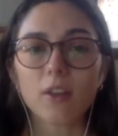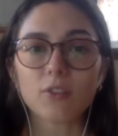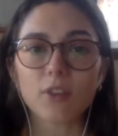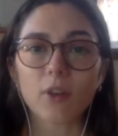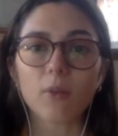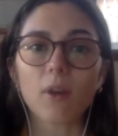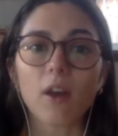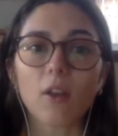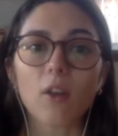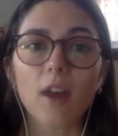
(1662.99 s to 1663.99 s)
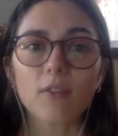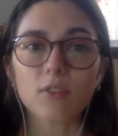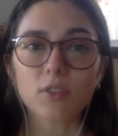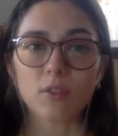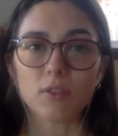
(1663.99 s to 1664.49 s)
So a lot of
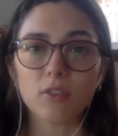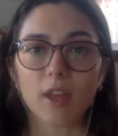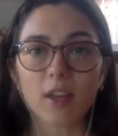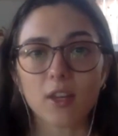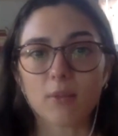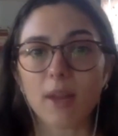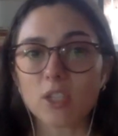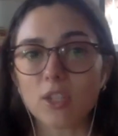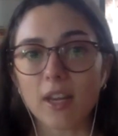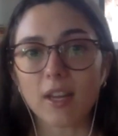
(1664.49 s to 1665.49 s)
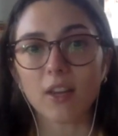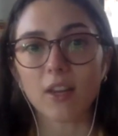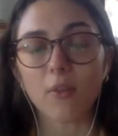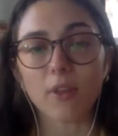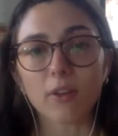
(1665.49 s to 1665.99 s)
students that you're mentioning, you
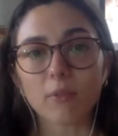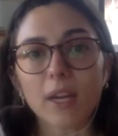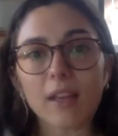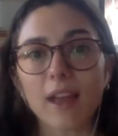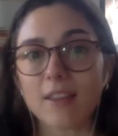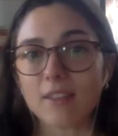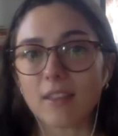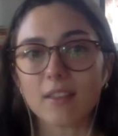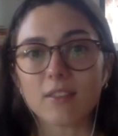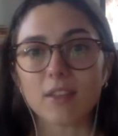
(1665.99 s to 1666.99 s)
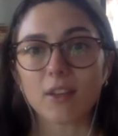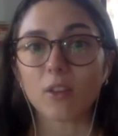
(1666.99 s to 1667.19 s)
know, they're realizing this year,